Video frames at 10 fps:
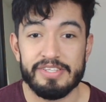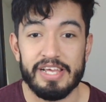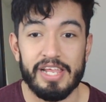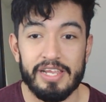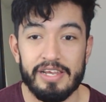
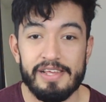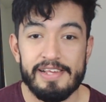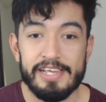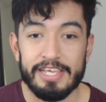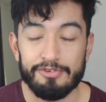and
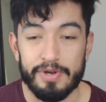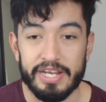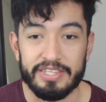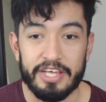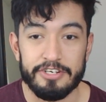he was
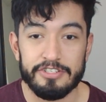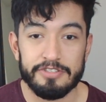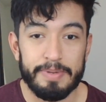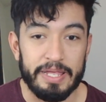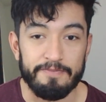writing
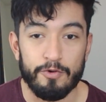letters back and